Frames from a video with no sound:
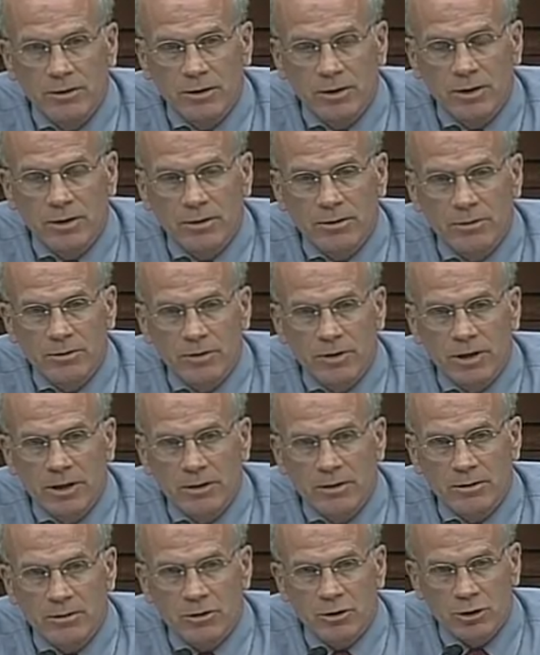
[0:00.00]
that
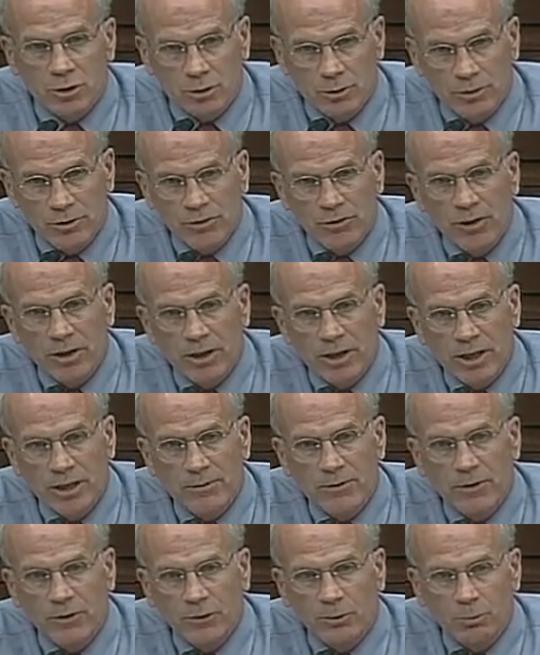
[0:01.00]
the assurance he
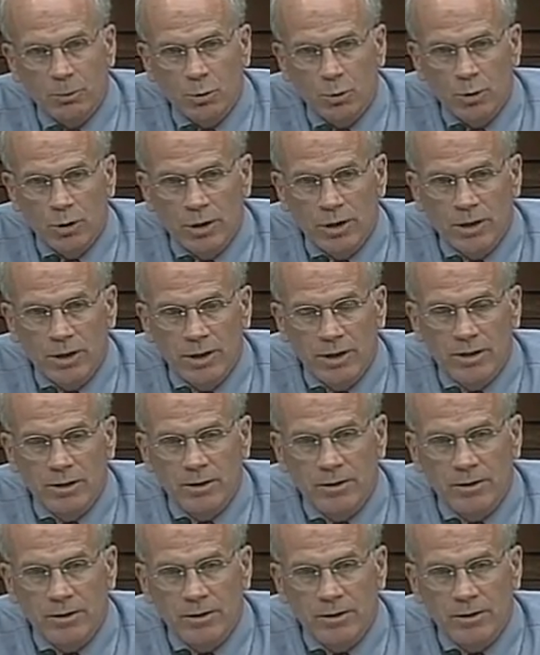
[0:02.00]
gave his board